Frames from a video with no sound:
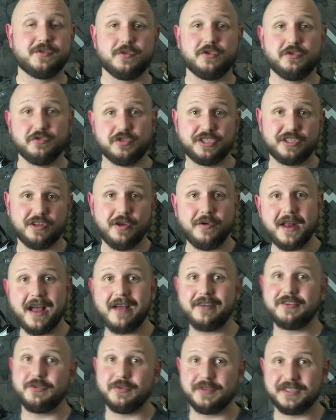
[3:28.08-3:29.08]
to slow down
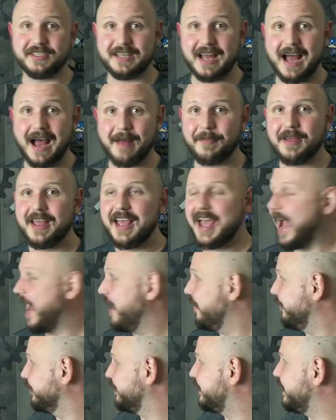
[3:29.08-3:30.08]
to a stop, and
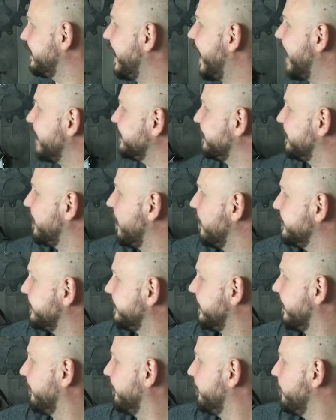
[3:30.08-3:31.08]
you'll see as it goes, it's
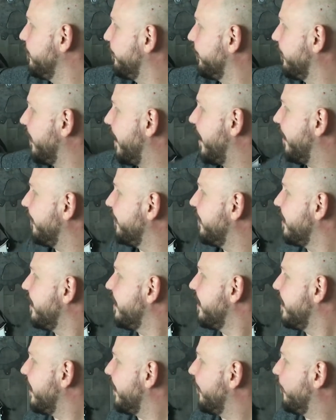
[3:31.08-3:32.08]
going to loop around,
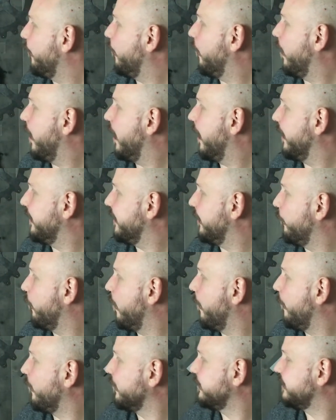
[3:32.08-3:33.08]
I think
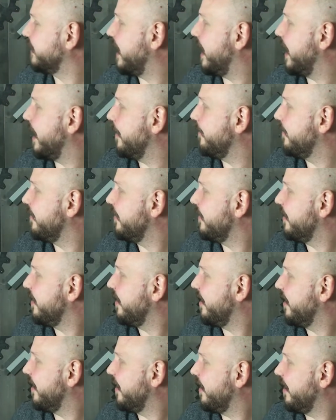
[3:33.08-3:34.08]
one more time.
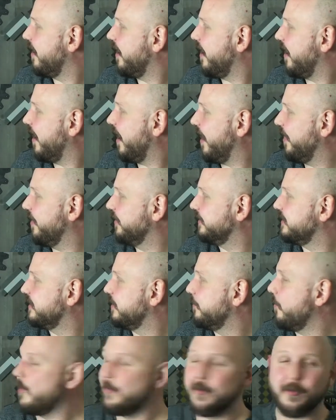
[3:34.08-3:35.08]
And this is the
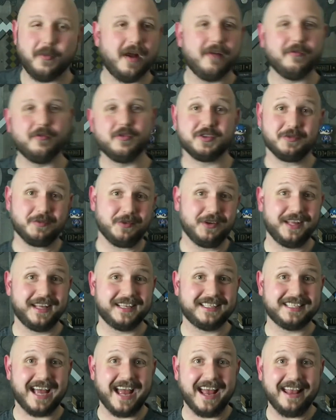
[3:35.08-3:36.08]
moment where everyone's really
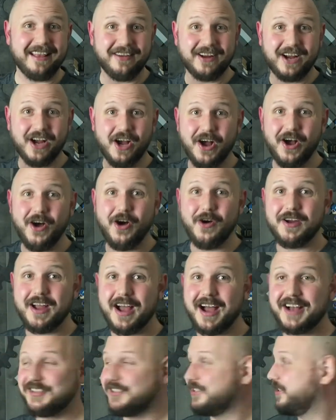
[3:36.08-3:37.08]
excited. They're like, oh
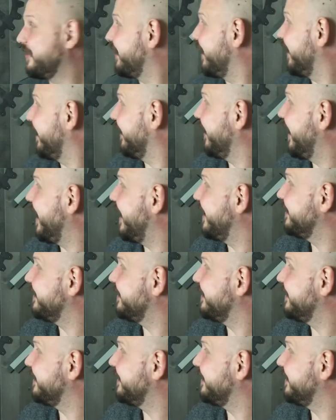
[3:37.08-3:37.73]
gosh, is it gonna land? Is it